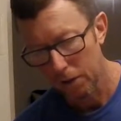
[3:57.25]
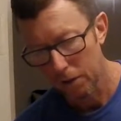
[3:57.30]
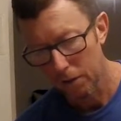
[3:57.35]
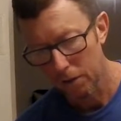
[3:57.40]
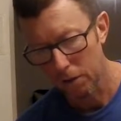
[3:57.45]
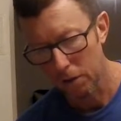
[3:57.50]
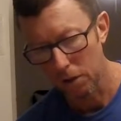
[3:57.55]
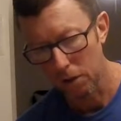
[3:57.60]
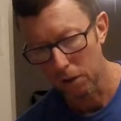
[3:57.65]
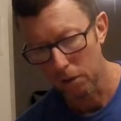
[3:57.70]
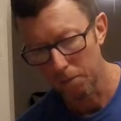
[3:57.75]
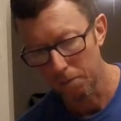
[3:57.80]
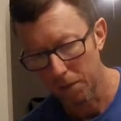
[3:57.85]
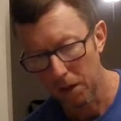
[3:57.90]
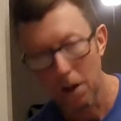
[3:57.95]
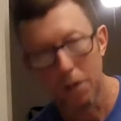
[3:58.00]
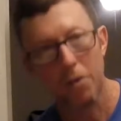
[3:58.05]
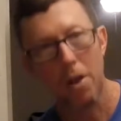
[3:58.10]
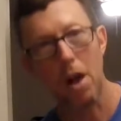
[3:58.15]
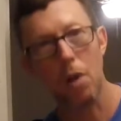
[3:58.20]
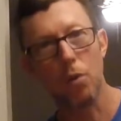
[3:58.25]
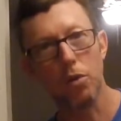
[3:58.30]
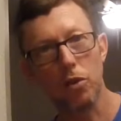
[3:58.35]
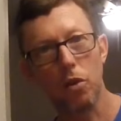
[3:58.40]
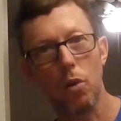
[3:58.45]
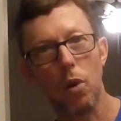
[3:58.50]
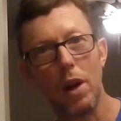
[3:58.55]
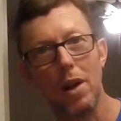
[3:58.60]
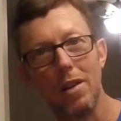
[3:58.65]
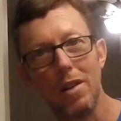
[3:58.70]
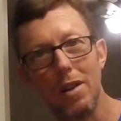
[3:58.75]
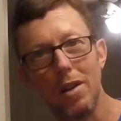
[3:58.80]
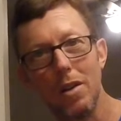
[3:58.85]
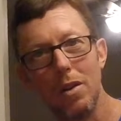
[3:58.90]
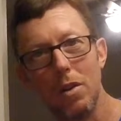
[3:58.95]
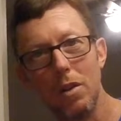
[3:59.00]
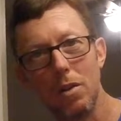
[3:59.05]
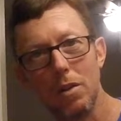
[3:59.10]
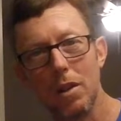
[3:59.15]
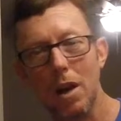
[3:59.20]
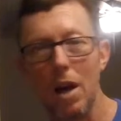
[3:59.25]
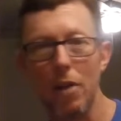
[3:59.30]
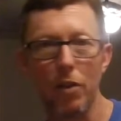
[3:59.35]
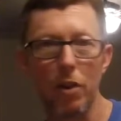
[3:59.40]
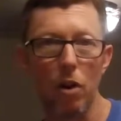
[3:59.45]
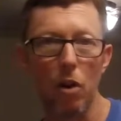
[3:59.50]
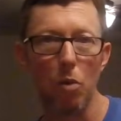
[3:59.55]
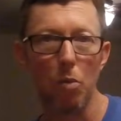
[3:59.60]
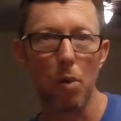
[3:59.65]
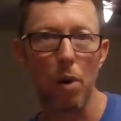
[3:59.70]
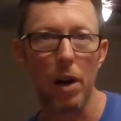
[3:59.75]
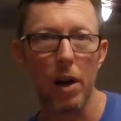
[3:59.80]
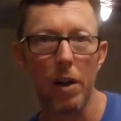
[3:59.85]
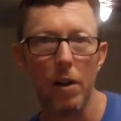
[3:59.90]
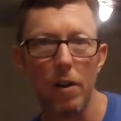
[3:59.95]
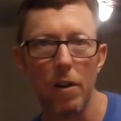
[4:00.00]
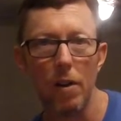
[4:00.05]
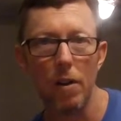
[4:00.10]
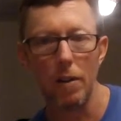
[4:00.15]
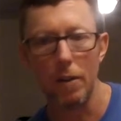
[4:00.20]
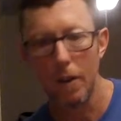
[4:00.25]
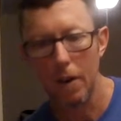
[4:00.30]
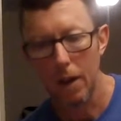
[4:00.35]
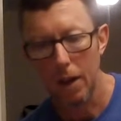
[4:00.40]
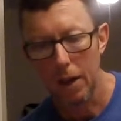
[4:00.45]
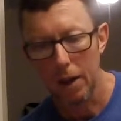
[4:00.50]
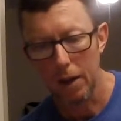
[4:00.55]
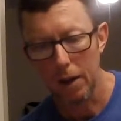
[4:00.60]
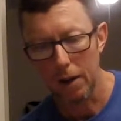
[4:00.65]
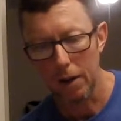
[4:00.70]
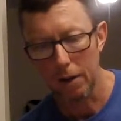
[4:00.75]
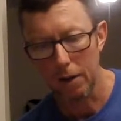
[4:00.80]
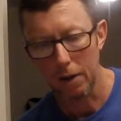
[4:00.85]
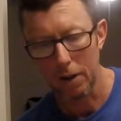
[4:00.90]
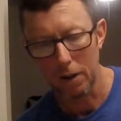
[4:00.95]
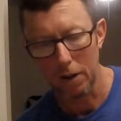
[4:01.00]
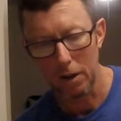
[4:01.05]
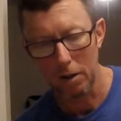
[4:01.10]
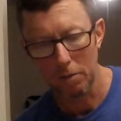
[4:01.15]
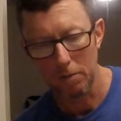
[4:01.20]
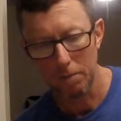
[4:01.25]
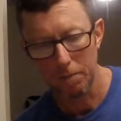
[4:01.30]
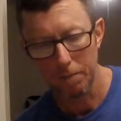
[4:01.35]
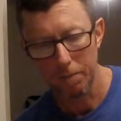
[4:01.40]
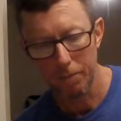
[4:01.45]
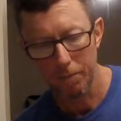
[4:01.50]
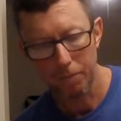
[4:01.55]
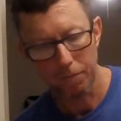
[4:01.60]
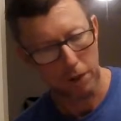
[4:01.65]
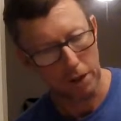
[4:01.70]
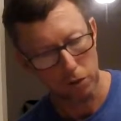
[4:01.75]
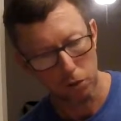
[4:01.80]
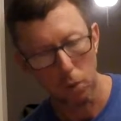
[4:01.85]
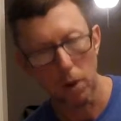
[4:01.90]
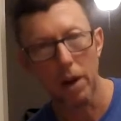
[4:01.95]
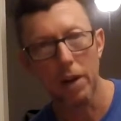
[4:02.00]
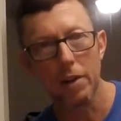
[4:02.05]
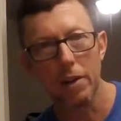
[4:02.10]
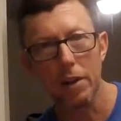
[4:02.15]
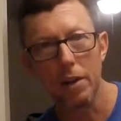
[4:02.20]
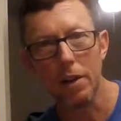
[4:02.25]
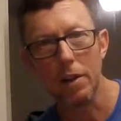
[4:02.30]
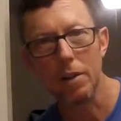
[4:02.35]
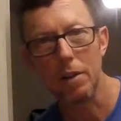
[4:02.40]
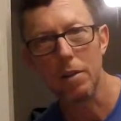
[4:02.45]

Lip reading: So thought it was a great deal, kind of a no-brainer, and that's why I did it.